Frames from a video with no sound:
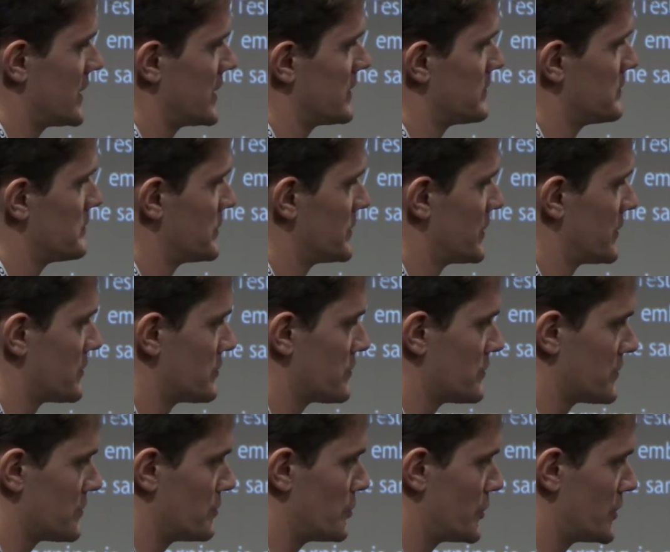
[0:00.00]

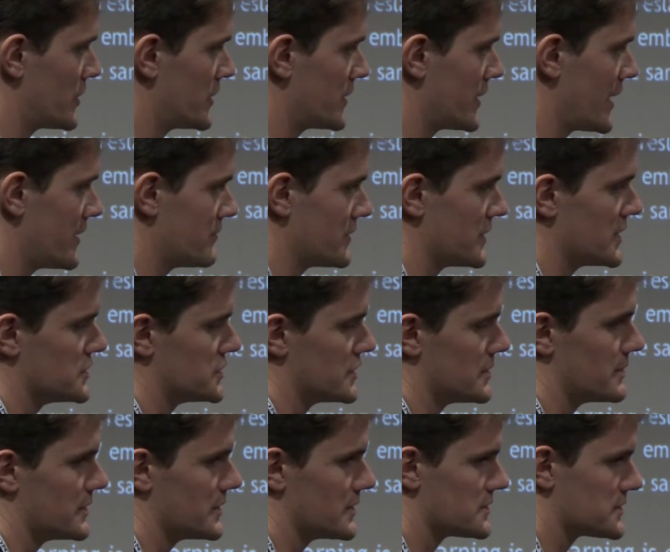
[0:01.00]
The more NVIDIA
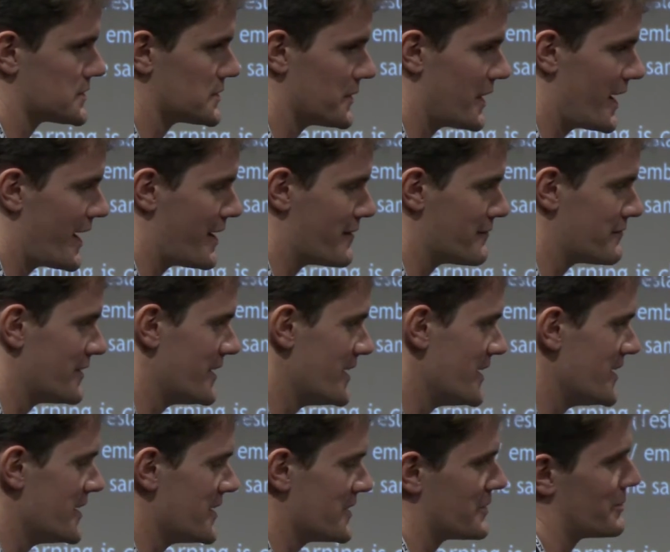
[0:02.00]
GPUs you have,
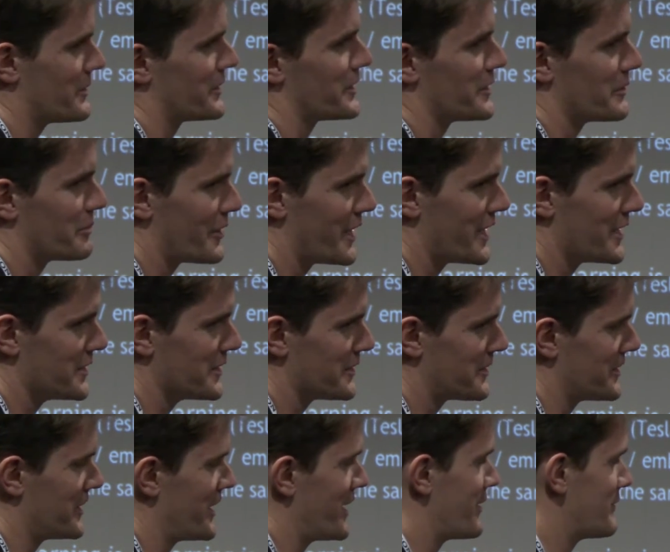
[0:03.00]
the bigger a brain
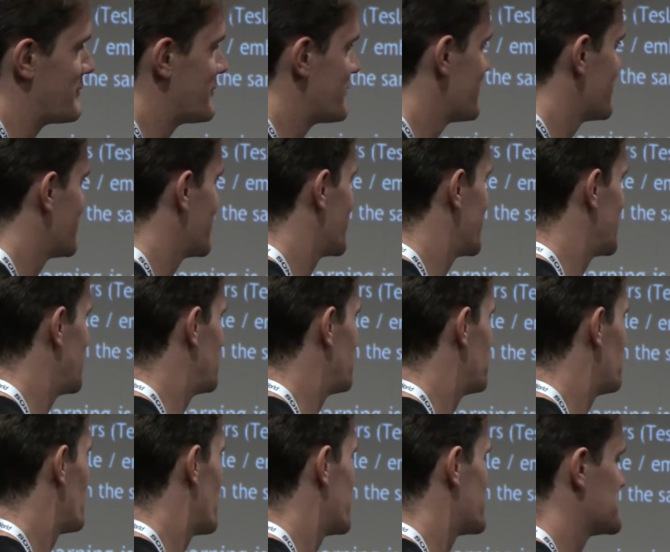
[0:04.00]
you can have,
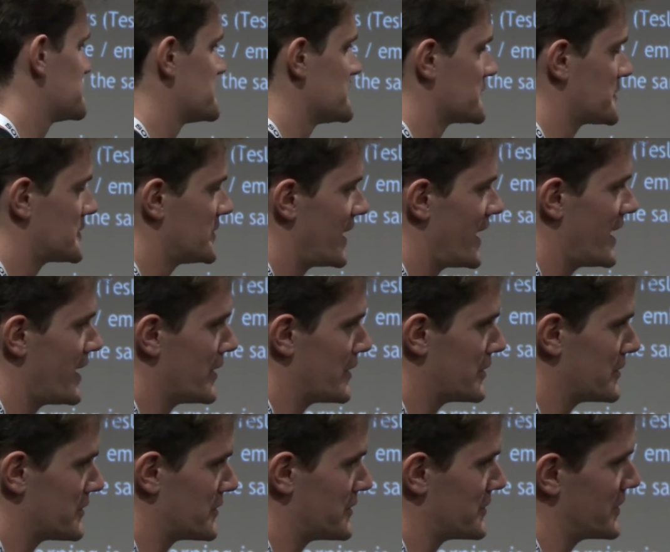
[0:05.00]
whether it's in the
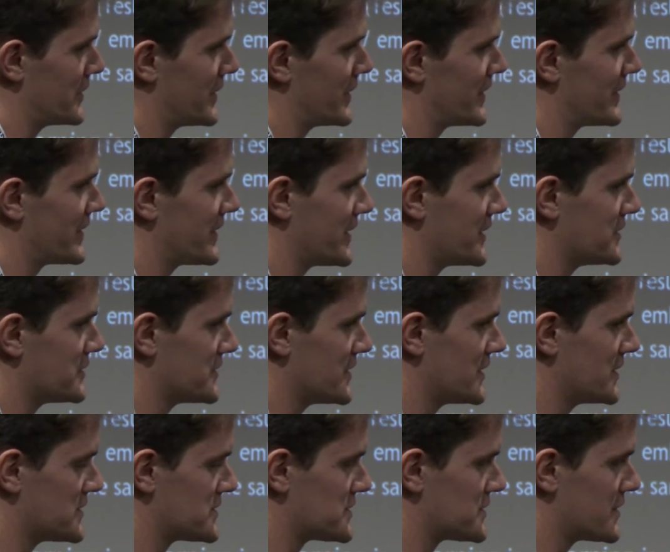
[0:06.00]
cloud or
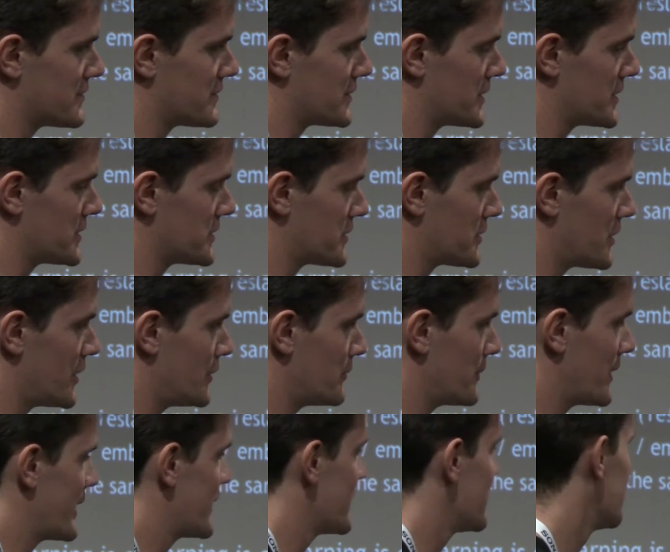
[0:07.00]
in a server in your
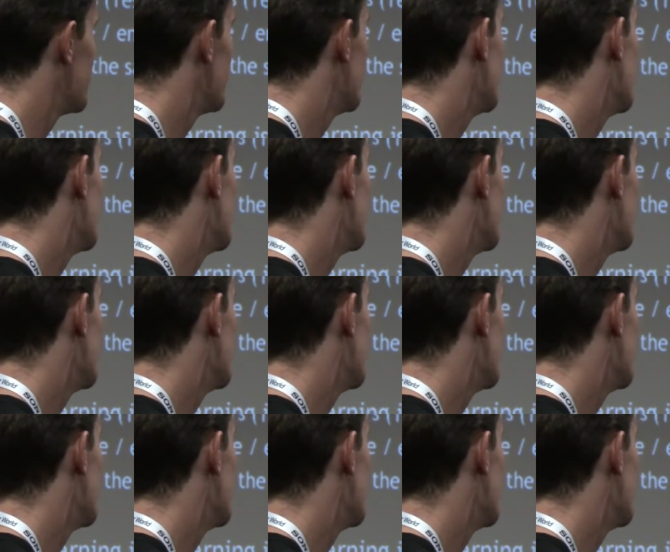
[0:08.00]
hallway,